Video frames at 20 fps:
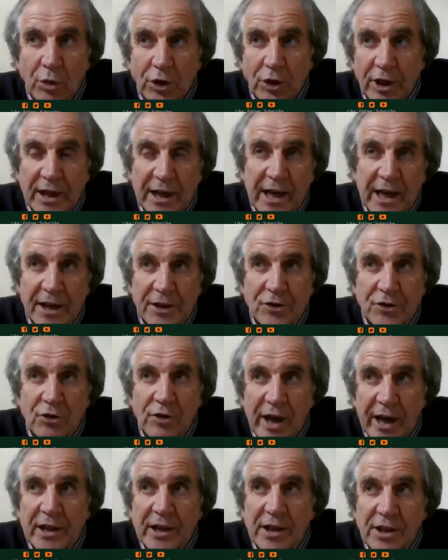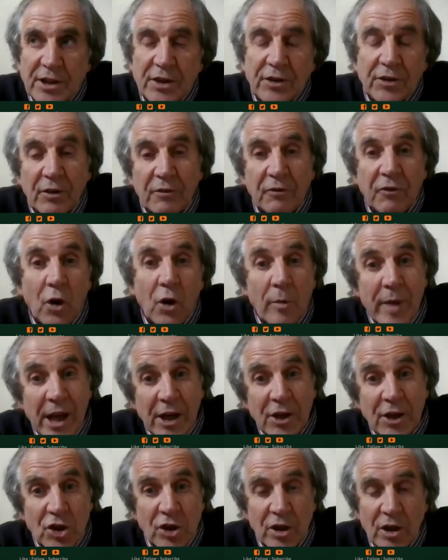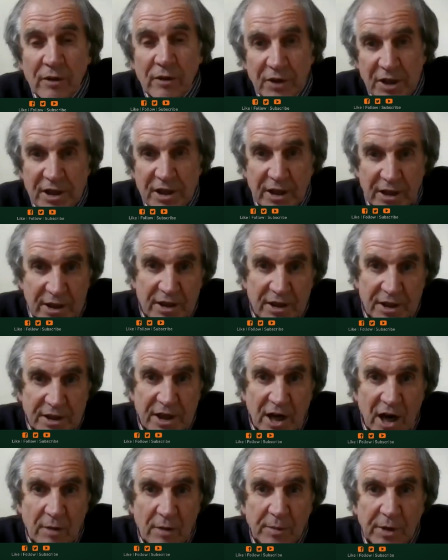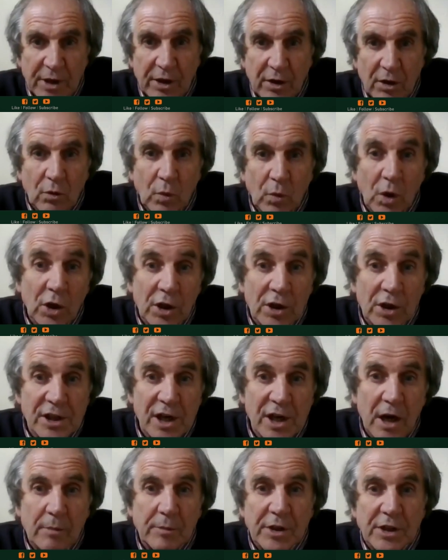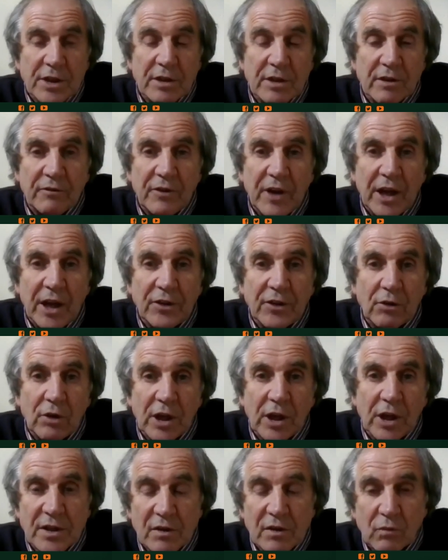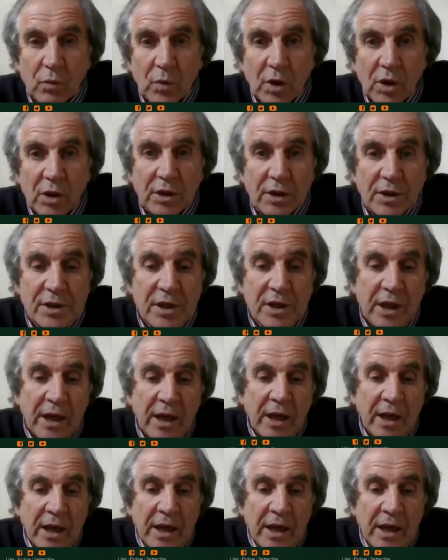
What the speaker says: but it led directly to the formation of a citizens' army or a workers' army to defend the rights of workers.